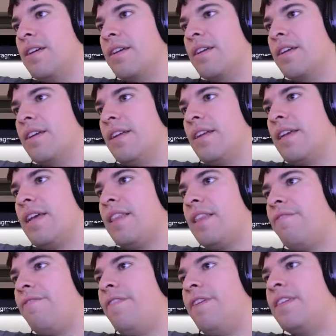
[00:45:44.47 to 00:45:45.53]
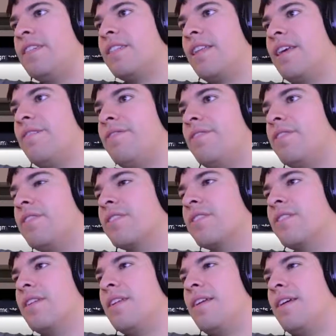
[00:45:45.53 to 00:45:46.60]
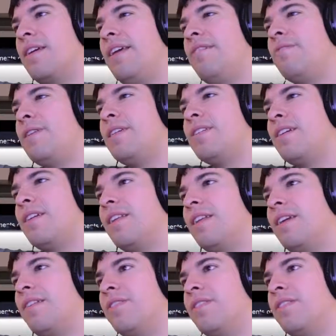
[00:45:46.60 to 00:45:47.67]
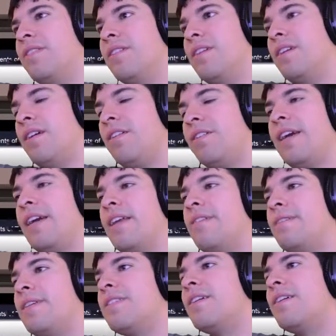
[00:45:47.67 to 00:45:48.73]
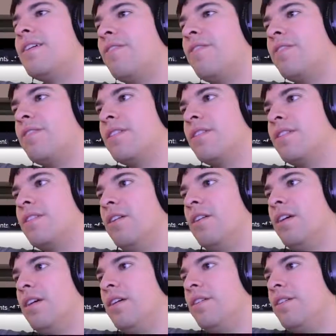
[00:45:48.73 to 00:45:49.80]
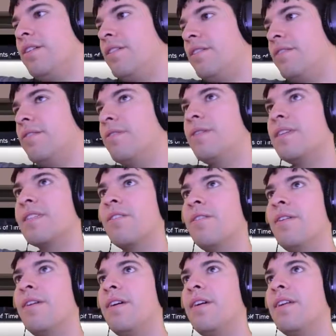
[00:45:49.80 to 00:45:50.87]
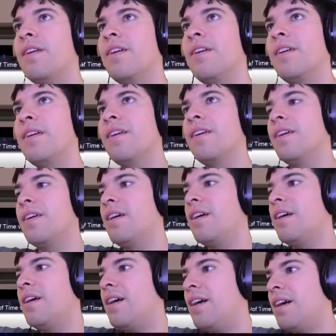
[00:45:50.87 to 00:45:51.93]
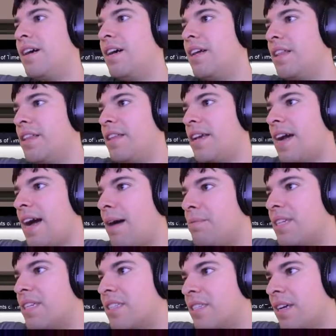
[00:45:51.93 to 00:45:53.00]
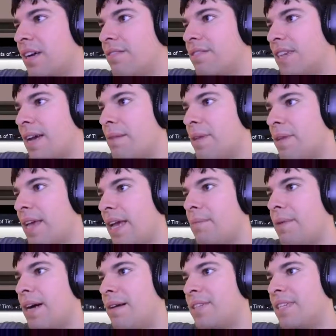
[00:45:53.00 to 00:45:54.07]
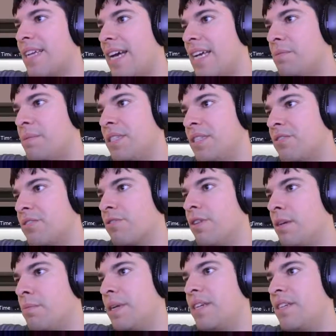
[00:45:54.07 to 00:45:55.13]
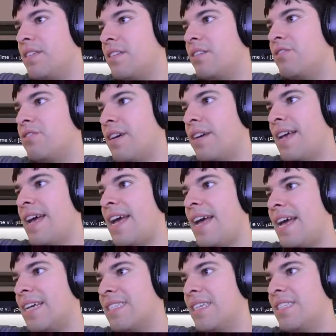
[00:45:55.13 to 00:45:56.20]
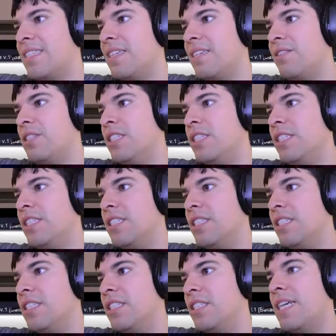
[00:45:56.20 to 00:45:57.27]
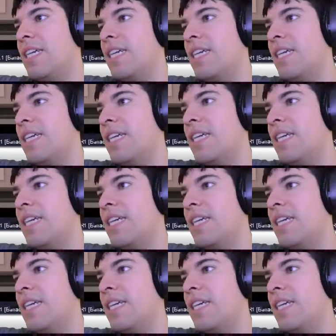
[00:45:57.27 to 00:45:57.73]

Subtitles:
Gonna get the finished levels, hit restart level. Okay, the restart levels. No, what's going on? The object of type game object has been destroyed, but you're still trying to access it. Eesh, that's no